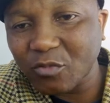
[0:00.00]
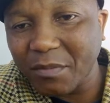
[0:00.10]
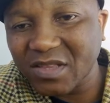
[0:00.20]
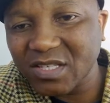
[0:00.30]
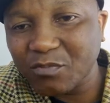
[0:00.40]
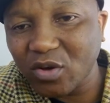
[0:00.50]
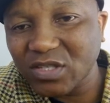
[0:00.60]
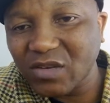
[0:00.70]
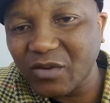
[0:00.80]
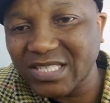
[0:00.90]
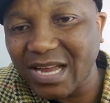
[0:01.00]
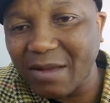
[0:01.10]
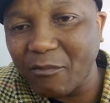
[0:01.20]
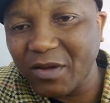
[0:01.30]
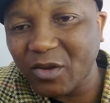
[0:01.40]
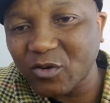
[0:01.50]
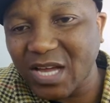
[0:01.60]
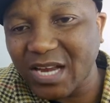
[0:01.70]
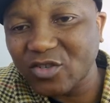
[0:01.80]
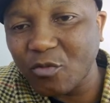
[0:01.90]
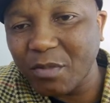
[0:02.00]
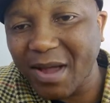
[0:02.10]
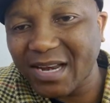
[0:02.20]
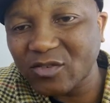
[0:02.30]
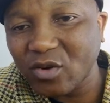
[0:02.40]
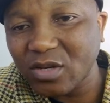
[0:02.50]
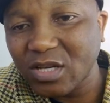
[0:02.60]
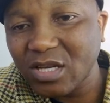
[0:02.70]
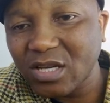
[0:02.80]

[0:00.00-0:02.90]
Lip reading: Remember this positive, when you jump over equal sign, it's going to be minus what?